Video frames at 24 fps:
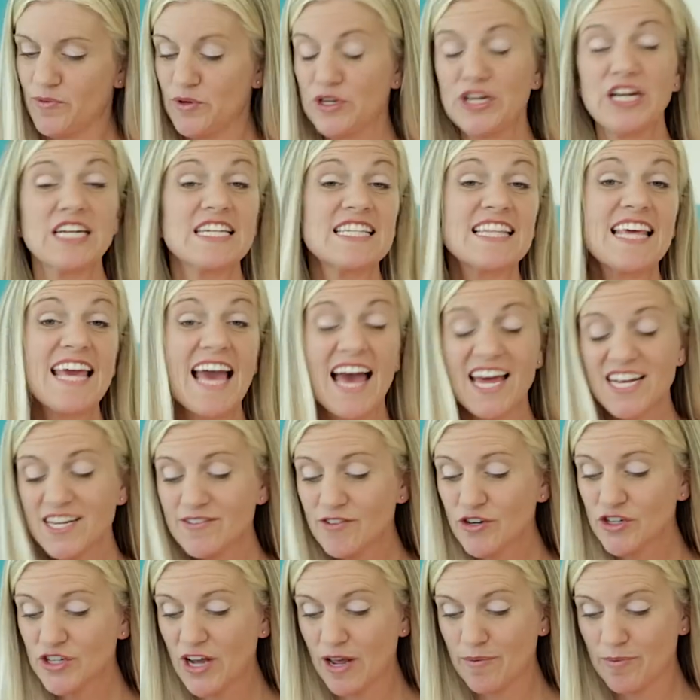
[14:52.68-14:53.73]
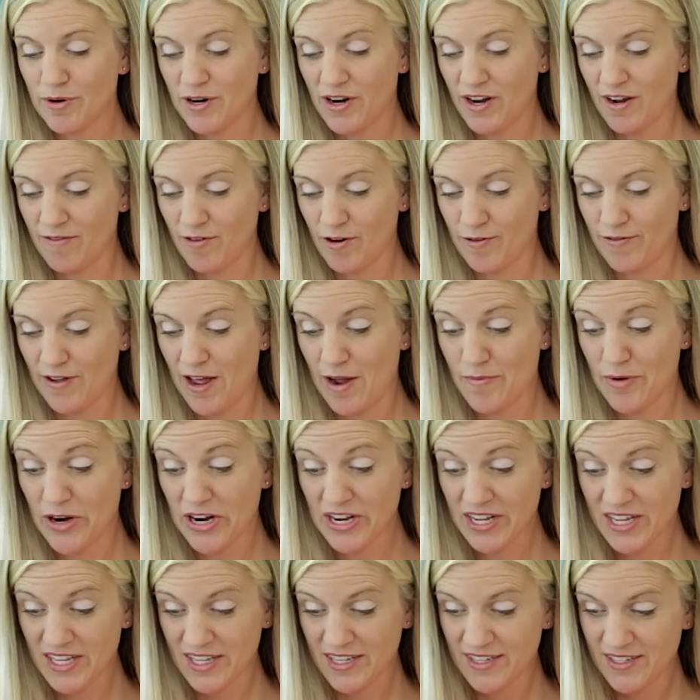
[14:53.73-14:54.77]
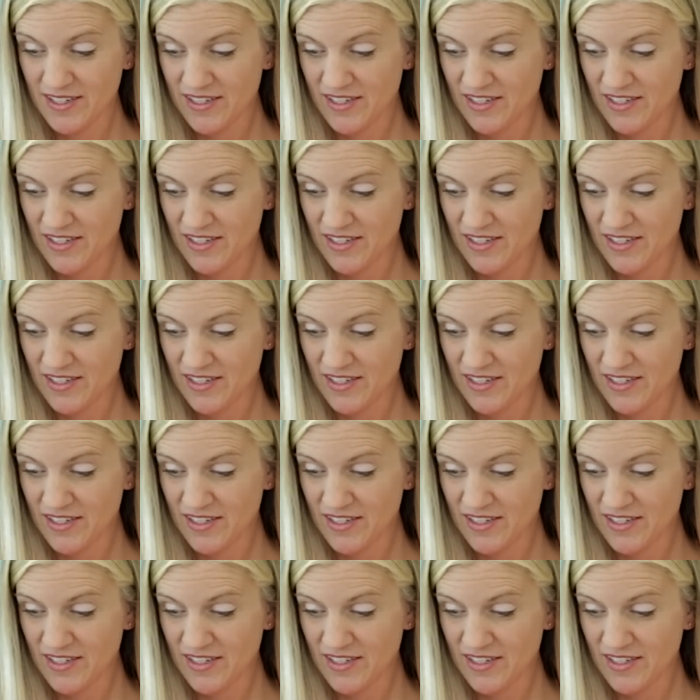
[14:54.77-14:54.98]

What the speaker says: When you get to the end of your diaper cover fabric,